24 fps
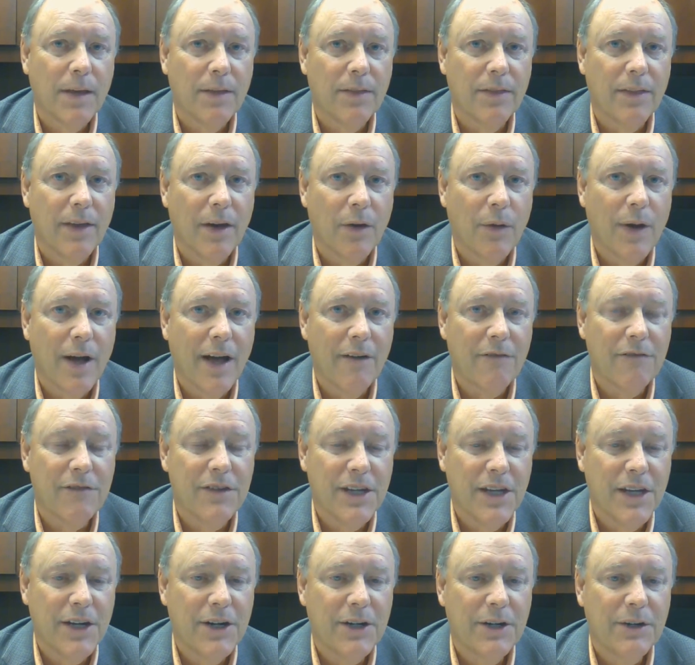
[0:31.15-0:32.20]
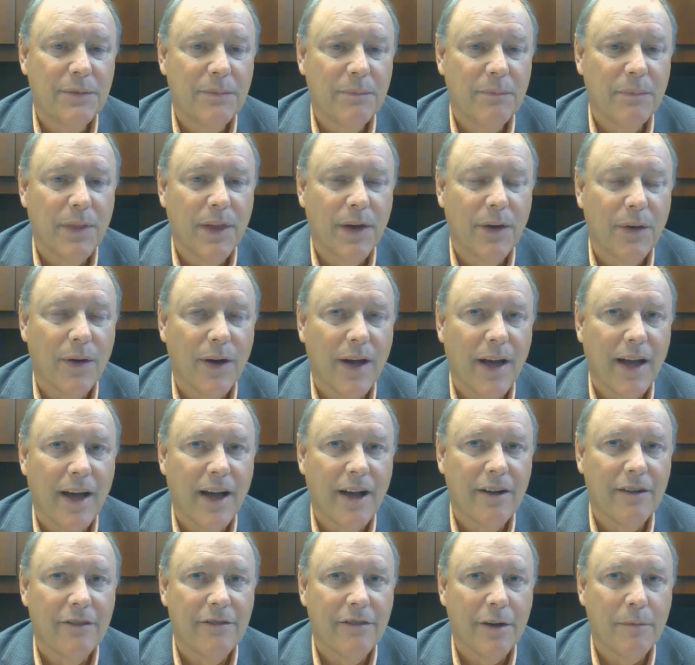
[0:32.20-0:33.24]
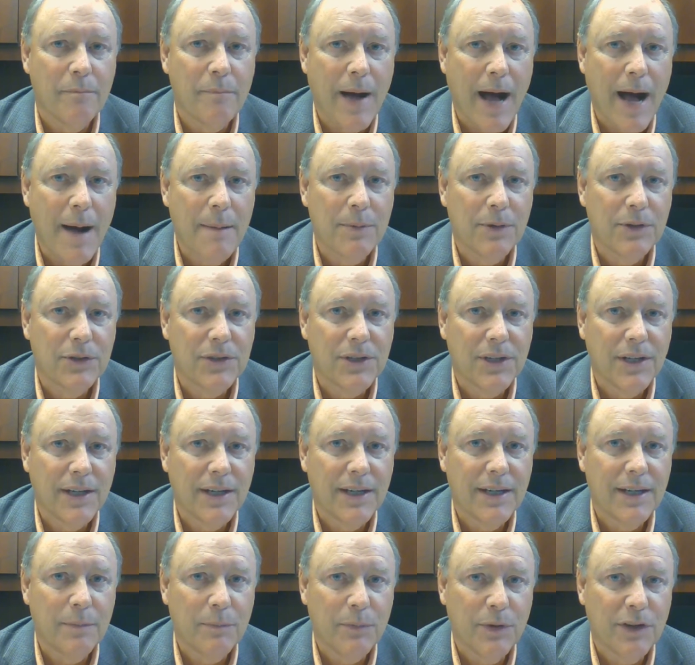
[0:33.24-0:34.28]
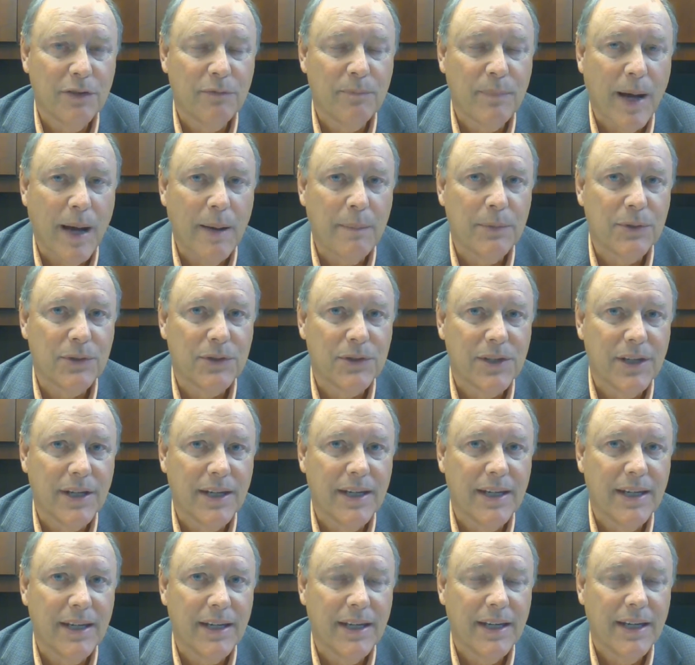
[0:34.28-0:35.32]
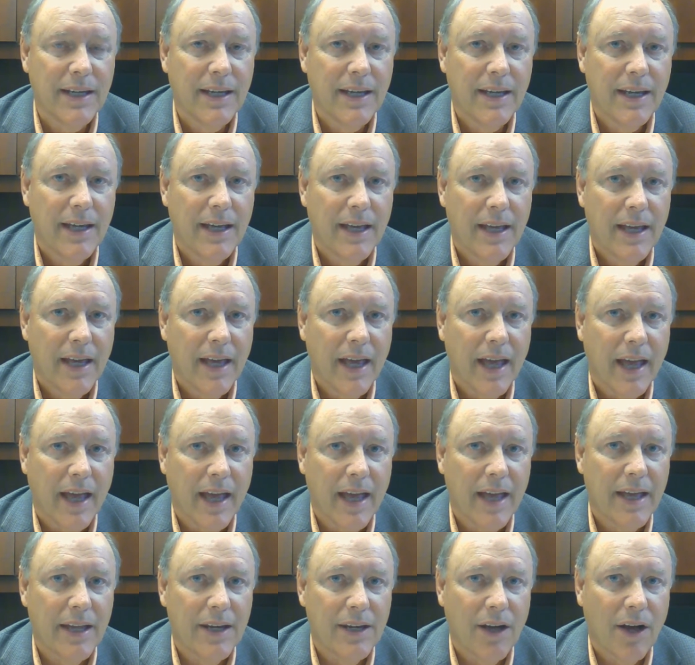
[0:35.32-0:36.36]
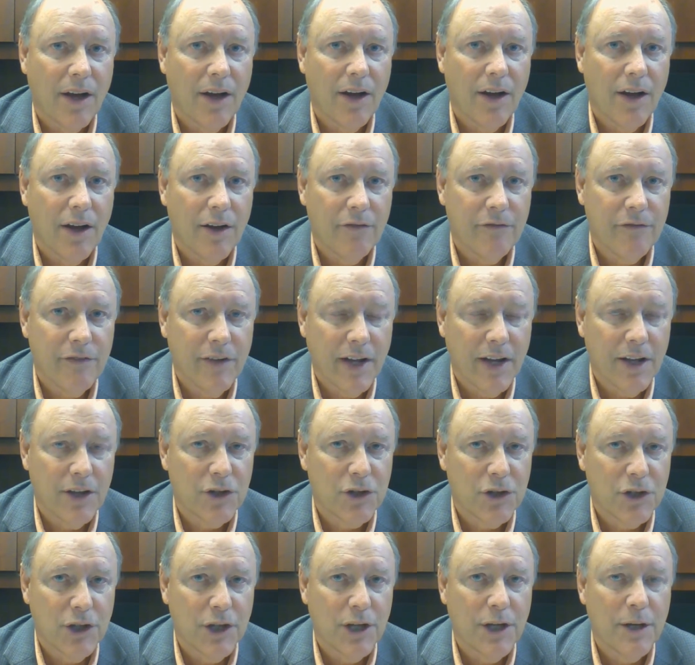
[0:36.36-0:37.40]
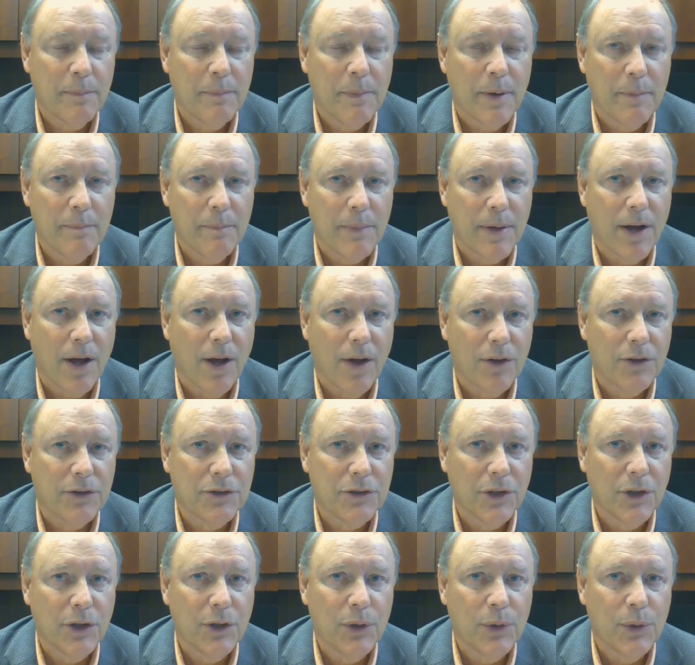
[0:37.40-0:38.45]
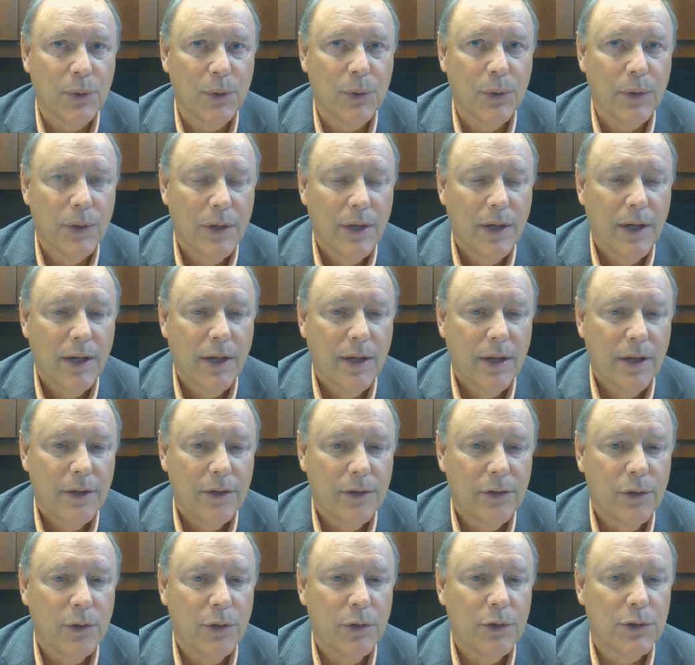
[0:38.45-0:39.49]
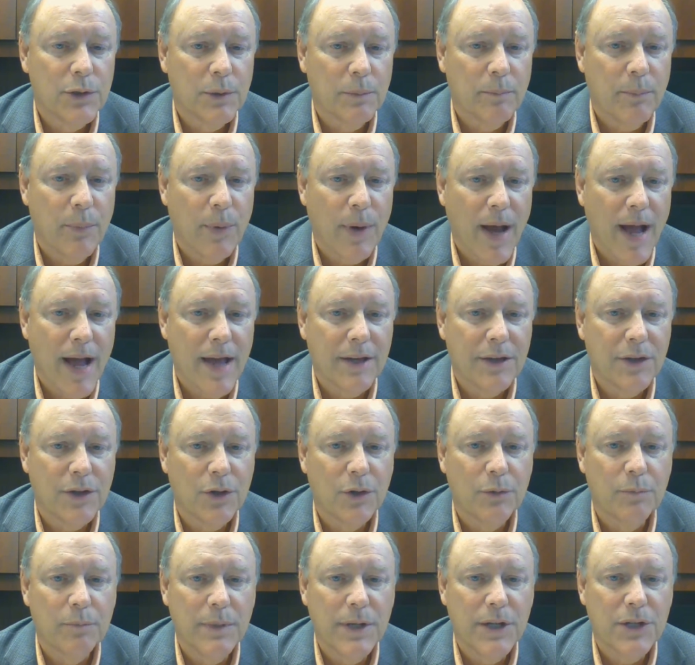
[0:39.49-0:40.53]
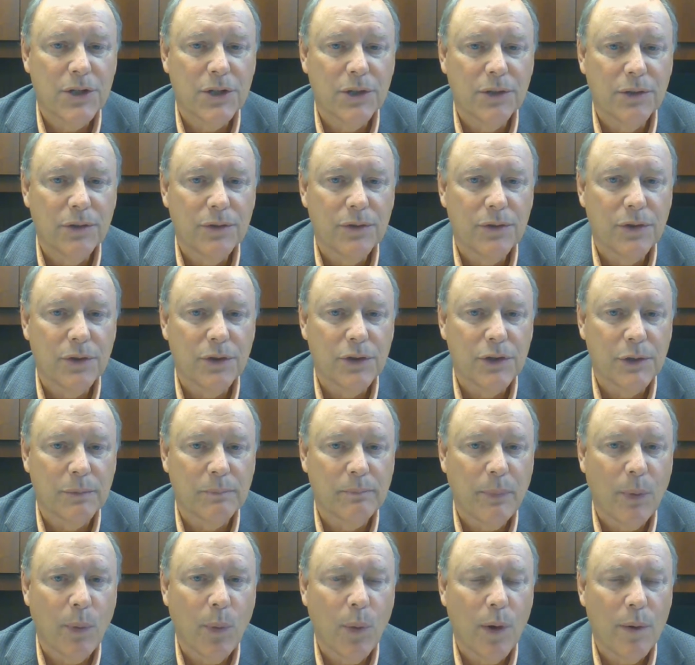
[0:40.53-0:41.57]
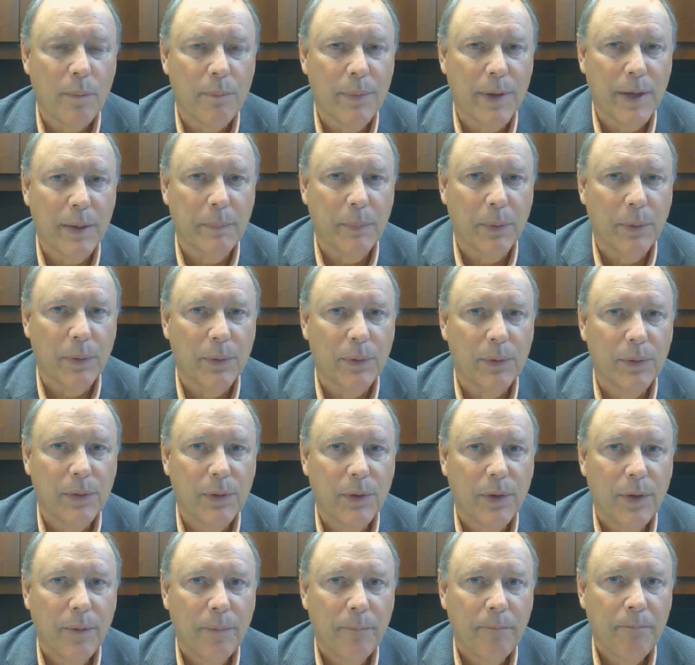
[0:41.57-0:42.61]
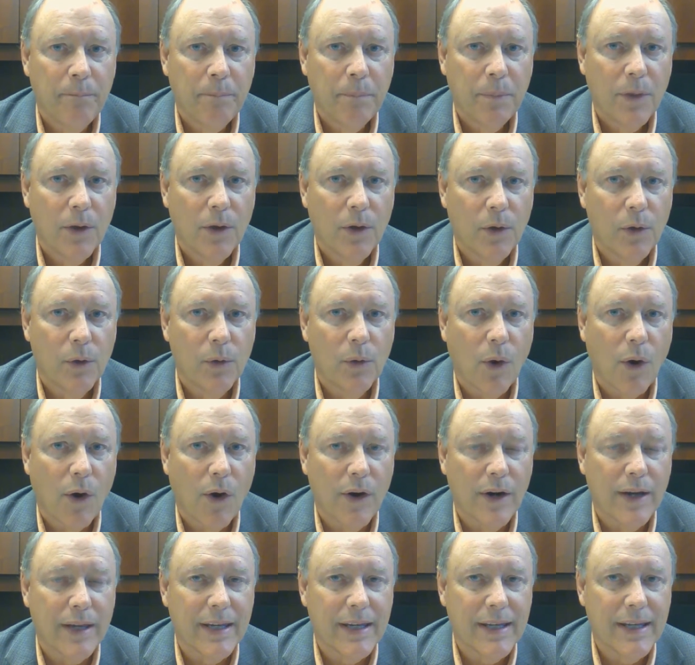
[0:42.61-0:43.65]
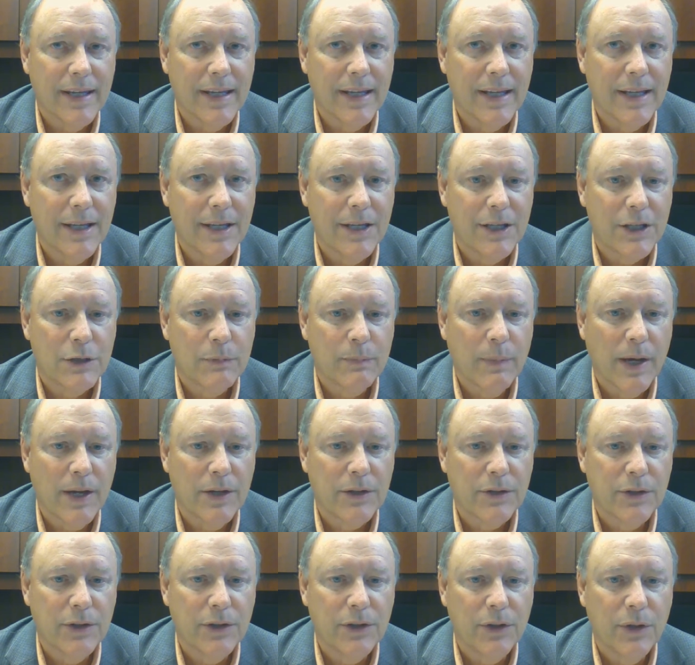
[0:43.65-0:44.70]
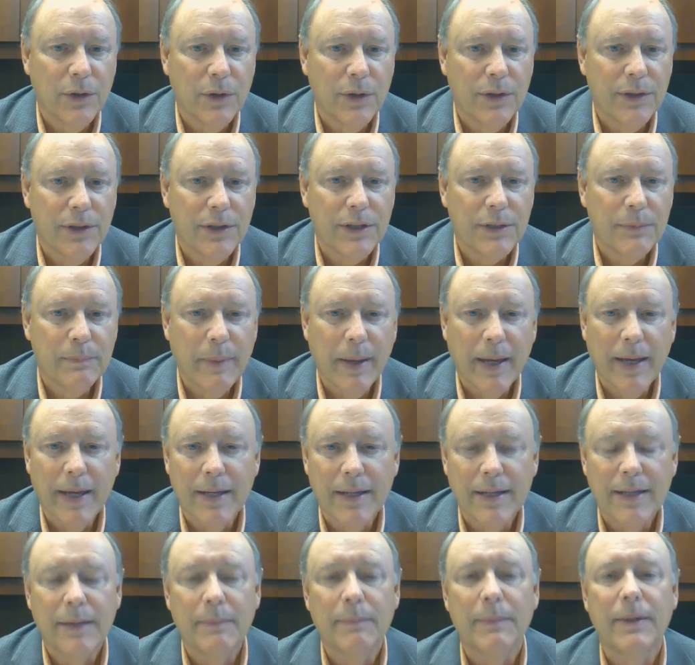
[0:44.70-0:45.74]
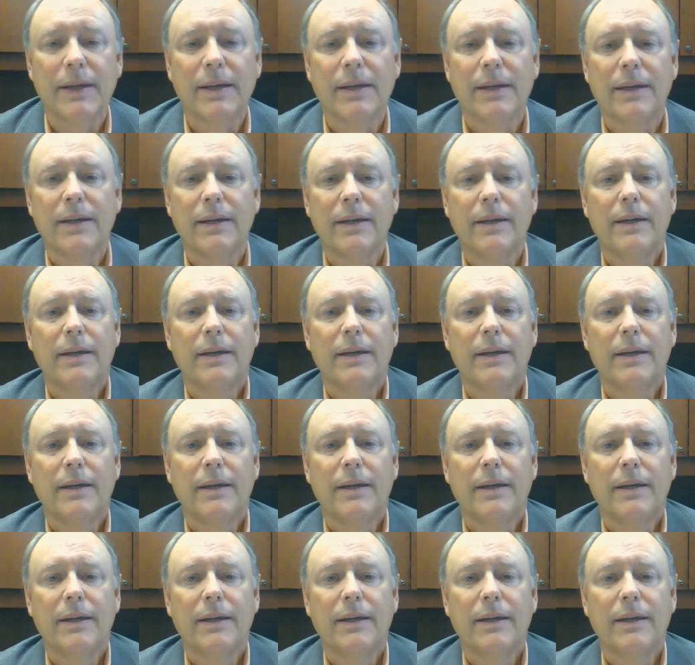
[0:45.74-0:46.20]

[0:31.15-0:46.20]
They'll have dinner, they'll have a Bible study, a brief Bible study, and fellowship, but also do some practical missions to support people who are in need, especially during this pandemic.